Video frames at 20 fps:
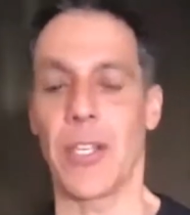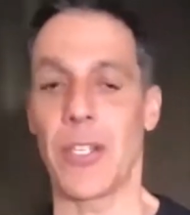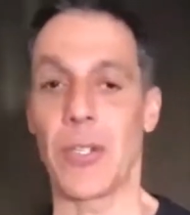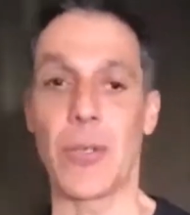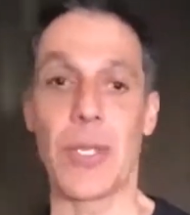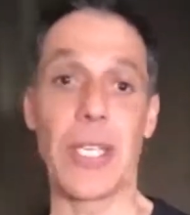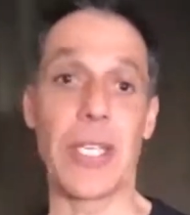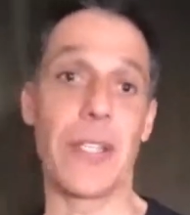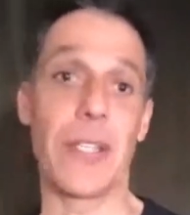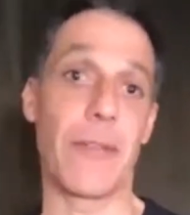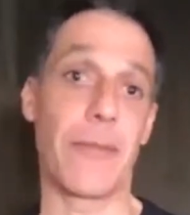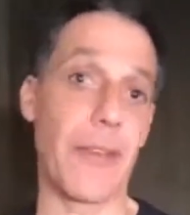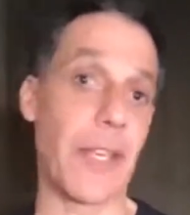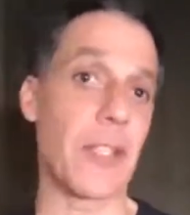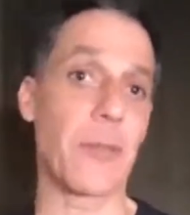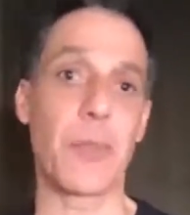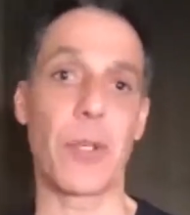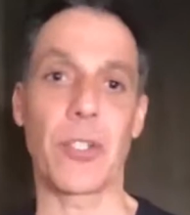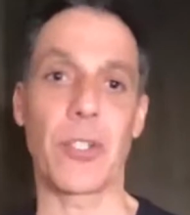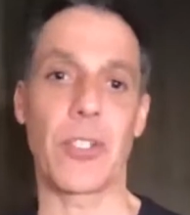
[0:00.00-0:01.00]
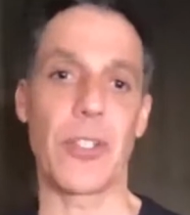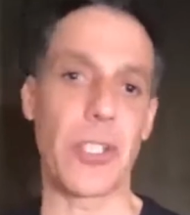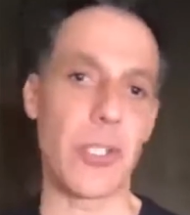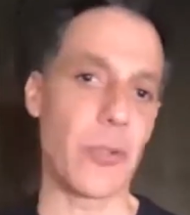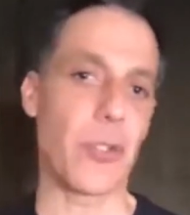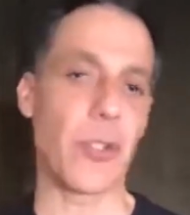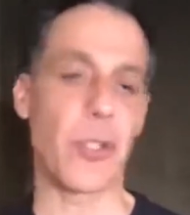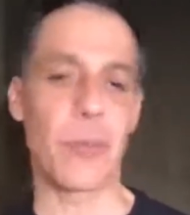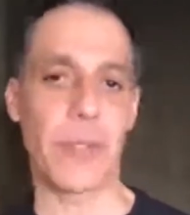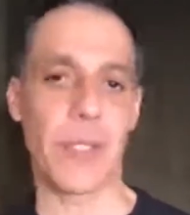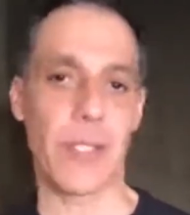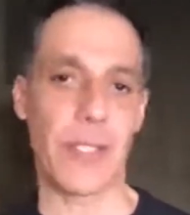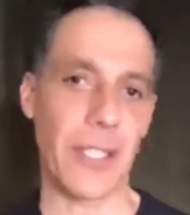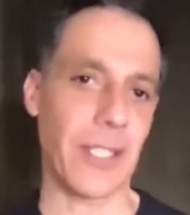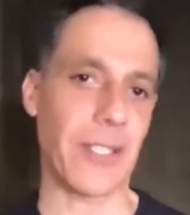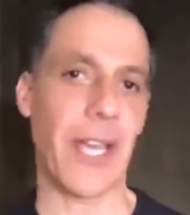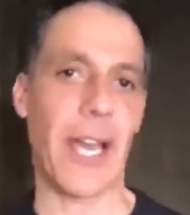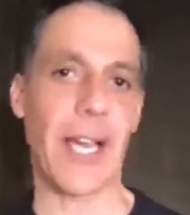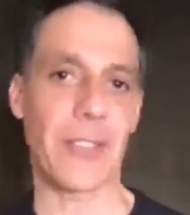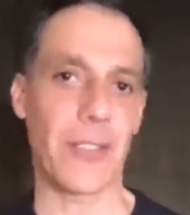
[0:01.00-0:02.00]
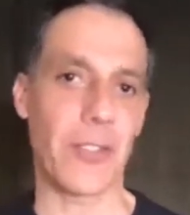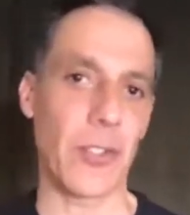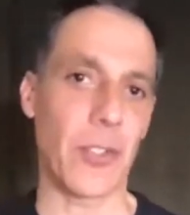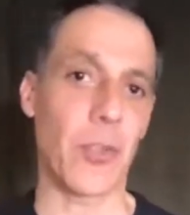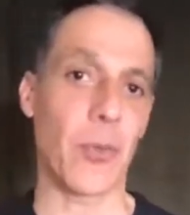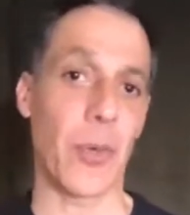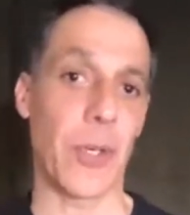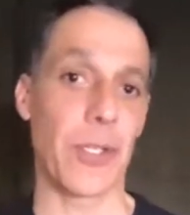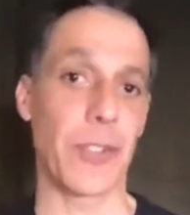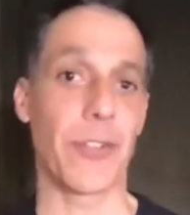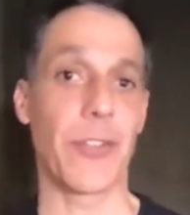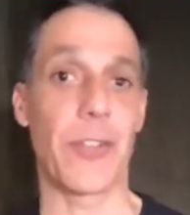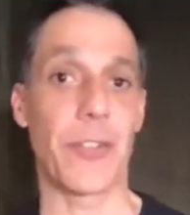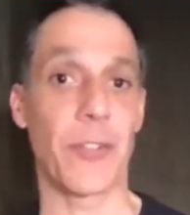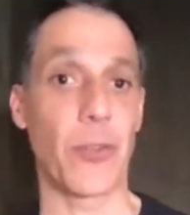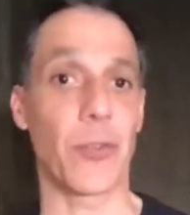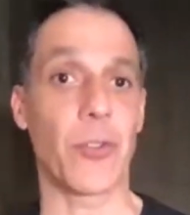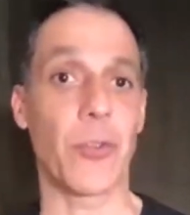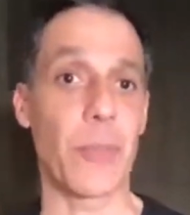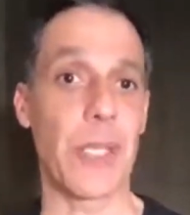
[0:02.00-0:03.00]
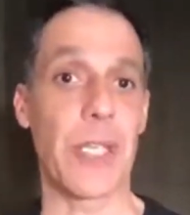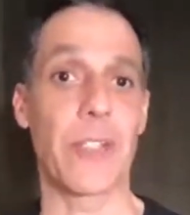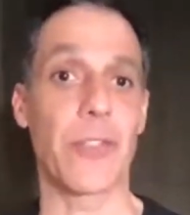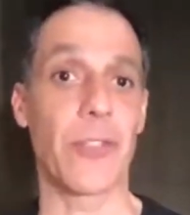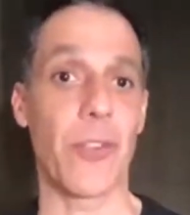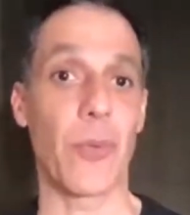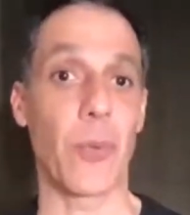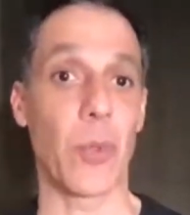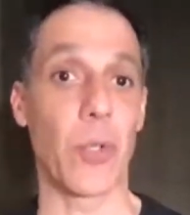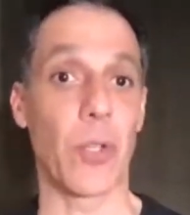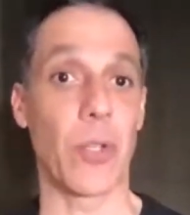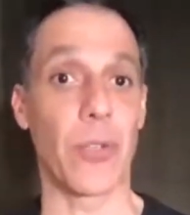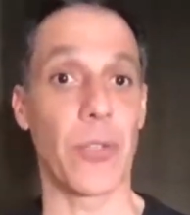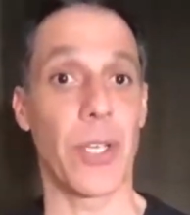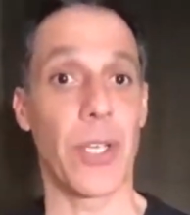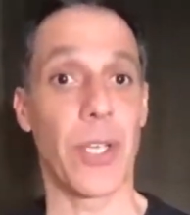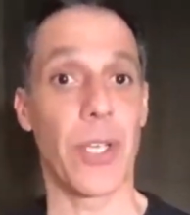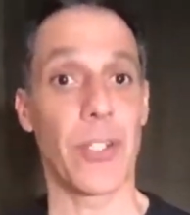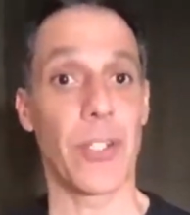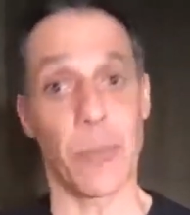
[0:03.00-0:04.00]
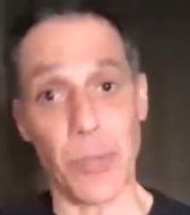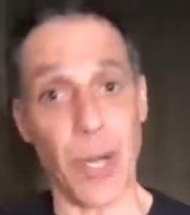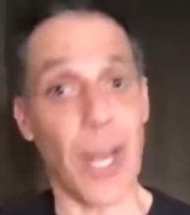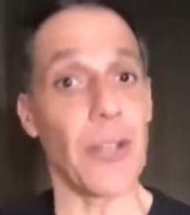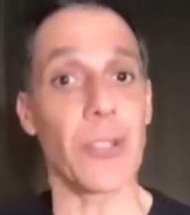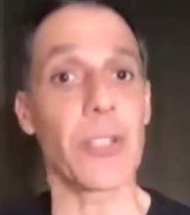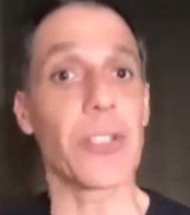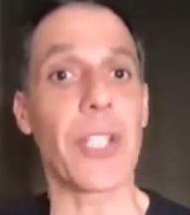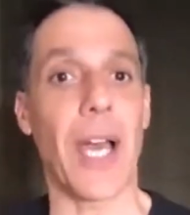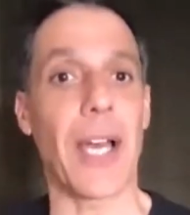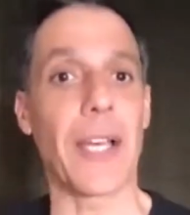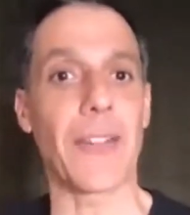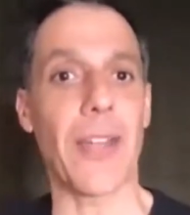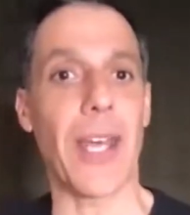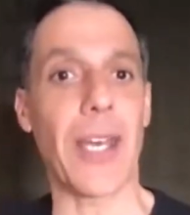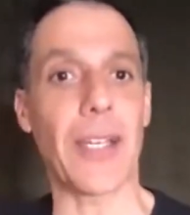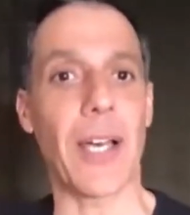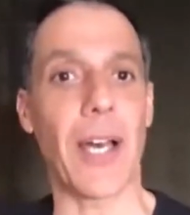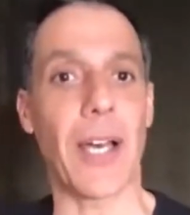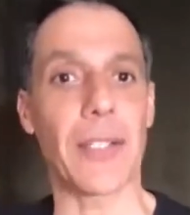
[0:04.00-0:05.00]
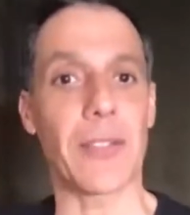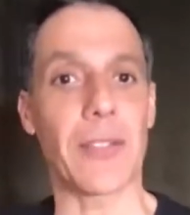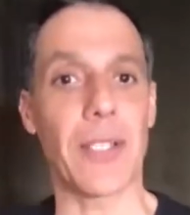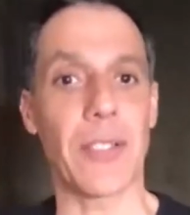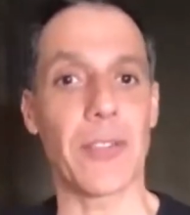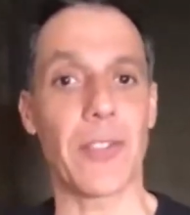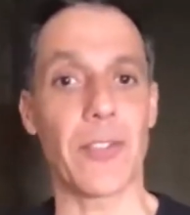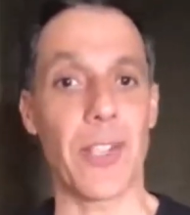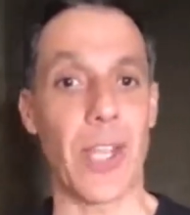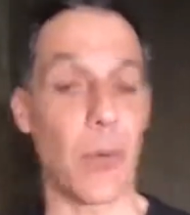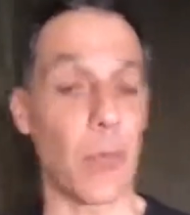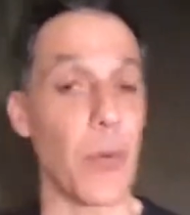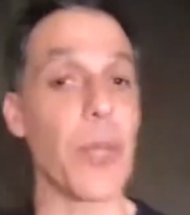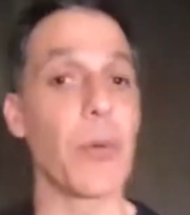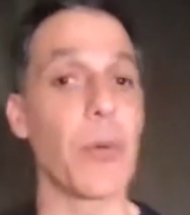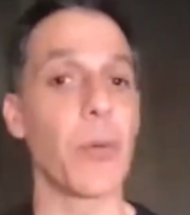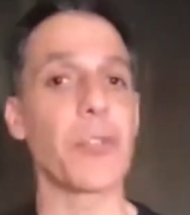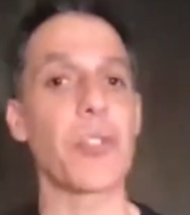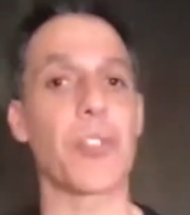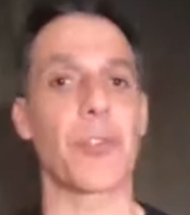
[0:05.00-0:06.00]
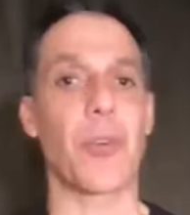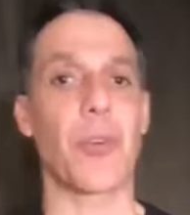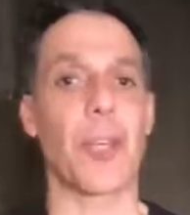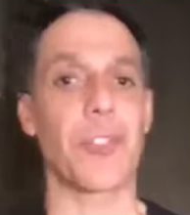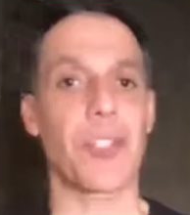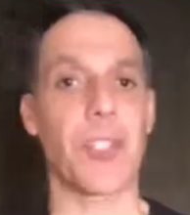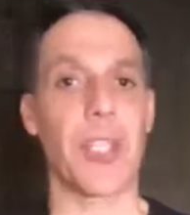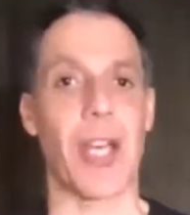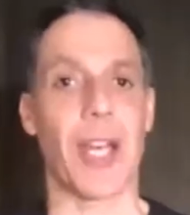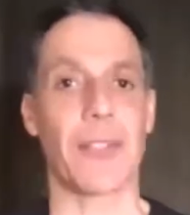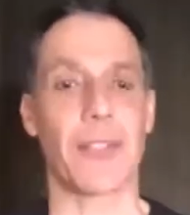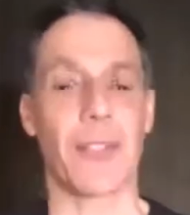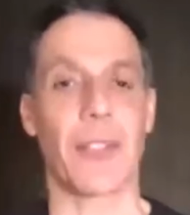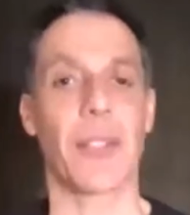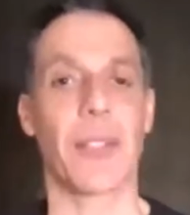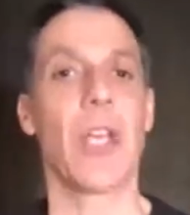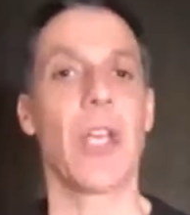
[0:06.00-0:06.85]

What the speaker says: You need the Facebooks and the YouTubes and the TikToks and the Twitters and the social medias of the world to prioritize that content, to say we will trust content,